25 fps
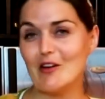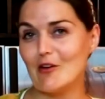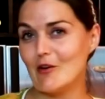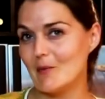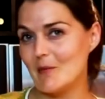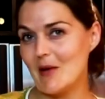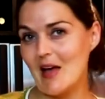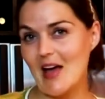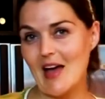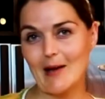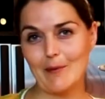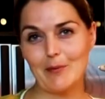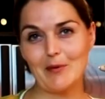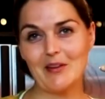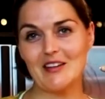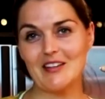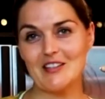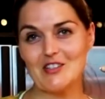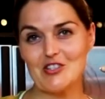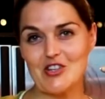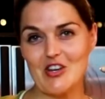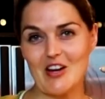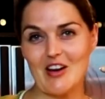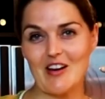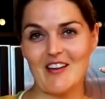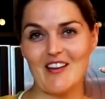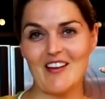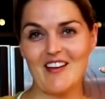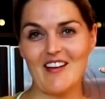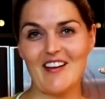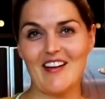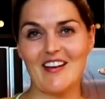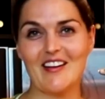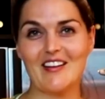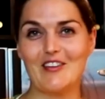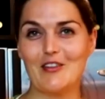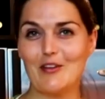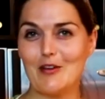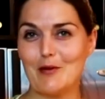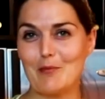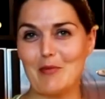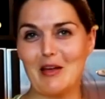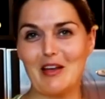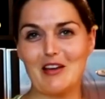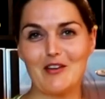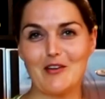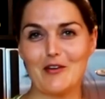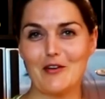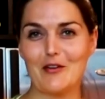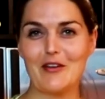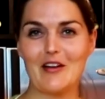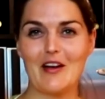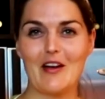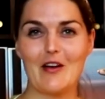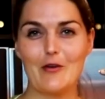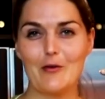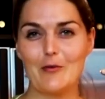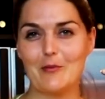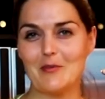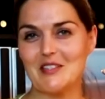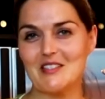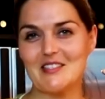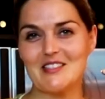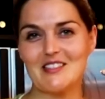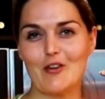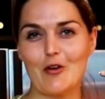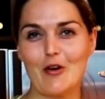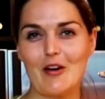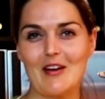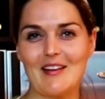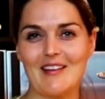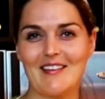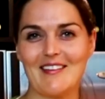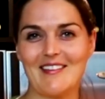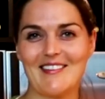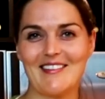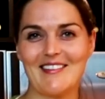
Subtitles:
I'm happy to share, and you can make your own at home. It's great.